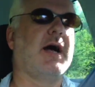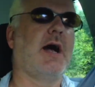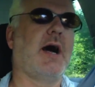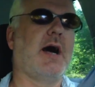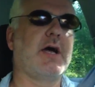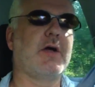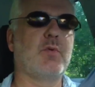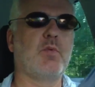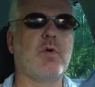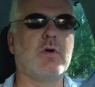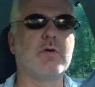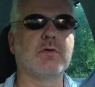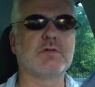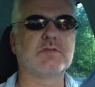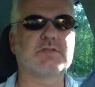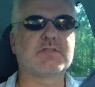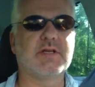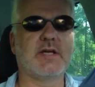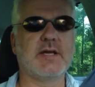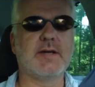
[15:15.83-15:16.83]
I
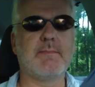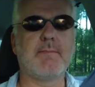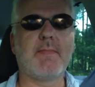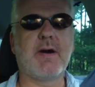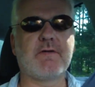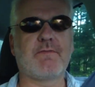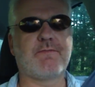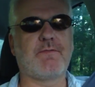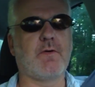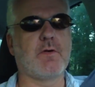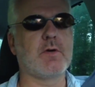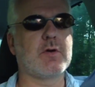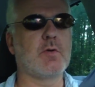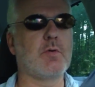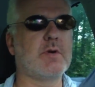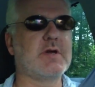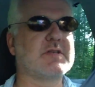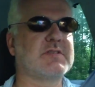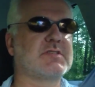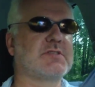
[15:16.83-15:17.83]
want uh, my
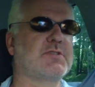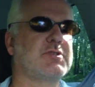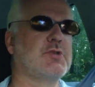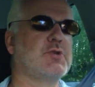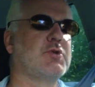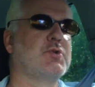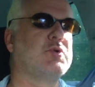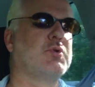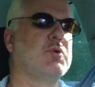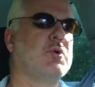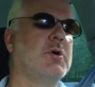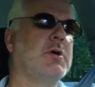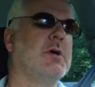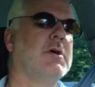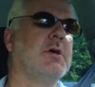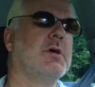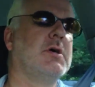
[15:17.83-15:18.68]
followers to